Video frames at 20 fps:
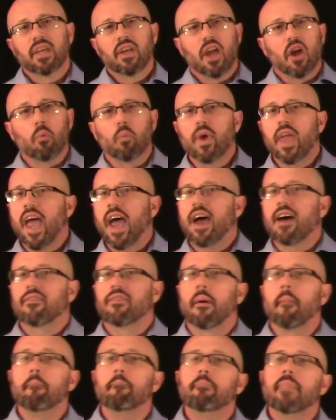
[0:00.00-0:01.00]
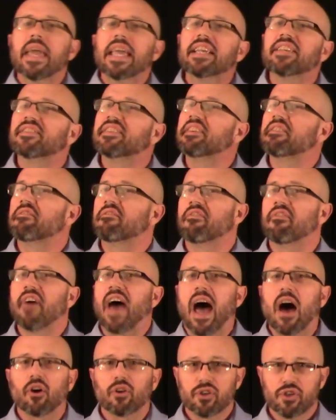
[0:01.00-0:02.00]
And we have amazing
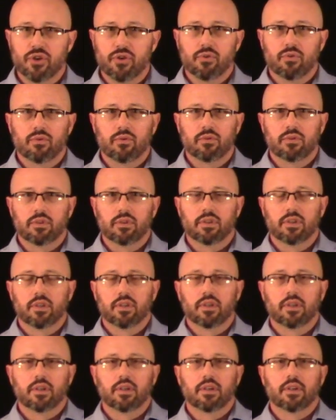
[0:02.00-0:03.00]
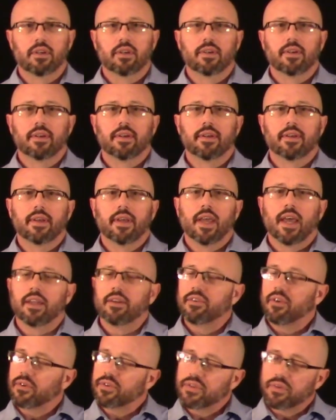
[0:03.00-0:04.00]
value.
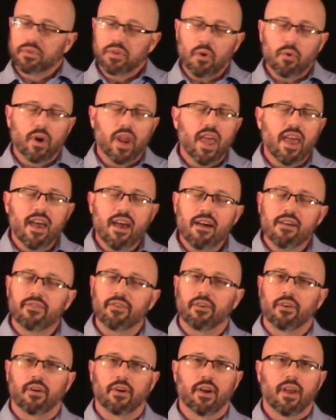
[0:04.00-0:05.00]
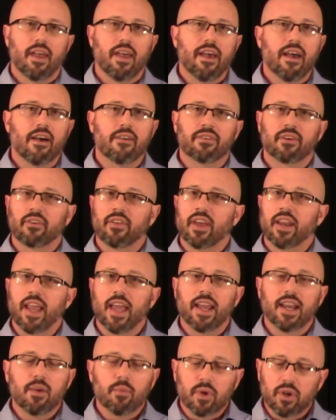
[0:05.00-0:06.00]
And so don't ever, ever let
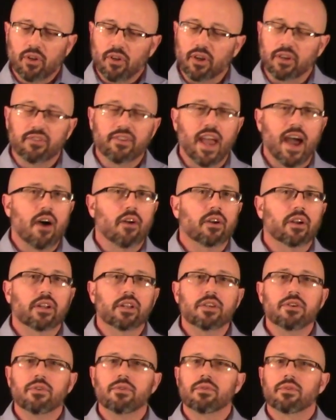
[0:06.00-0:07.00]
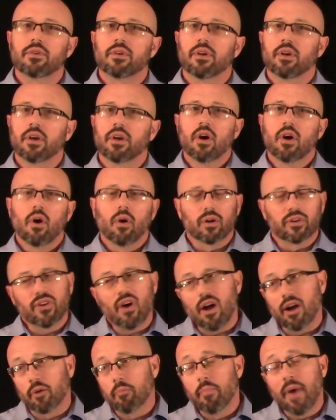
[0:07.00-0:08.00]
anyone look down on you or
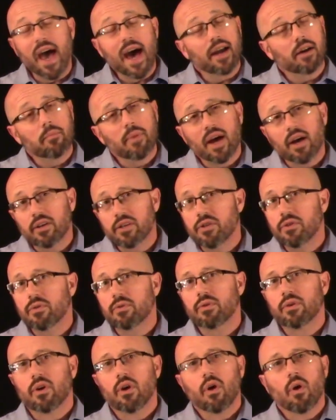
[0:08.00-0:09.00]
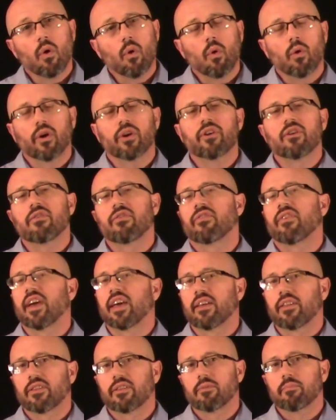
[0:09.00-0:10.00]
talk bad about you or your
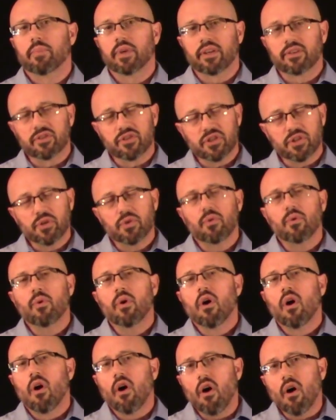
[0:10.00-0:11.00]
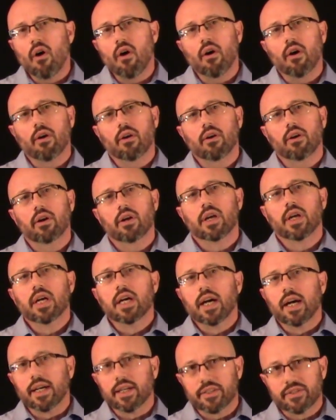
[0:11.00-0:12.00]
faith, because you are
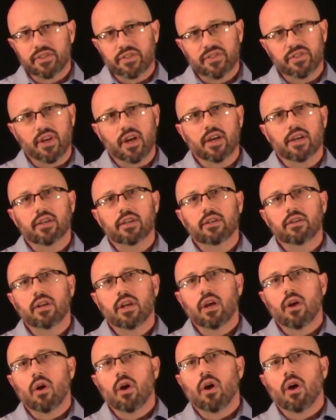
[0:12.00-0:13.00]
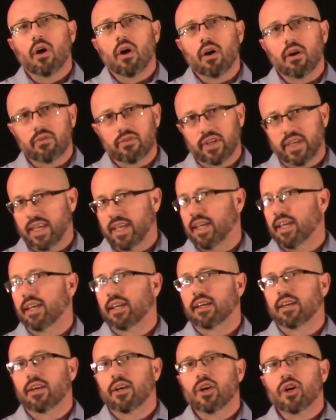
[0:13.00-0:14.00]
a son of the
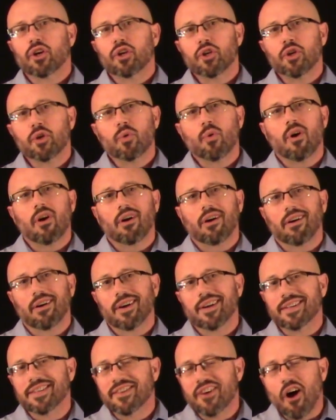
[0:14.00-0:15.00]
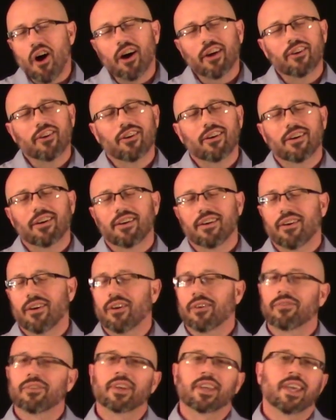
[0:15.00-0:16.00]
King. You are a daughter
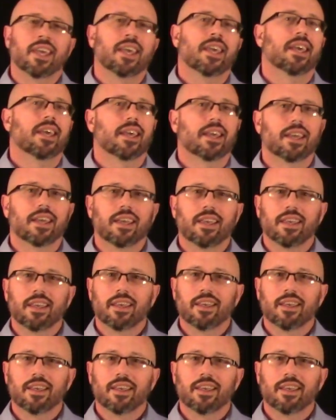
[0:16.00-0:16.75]
of the King.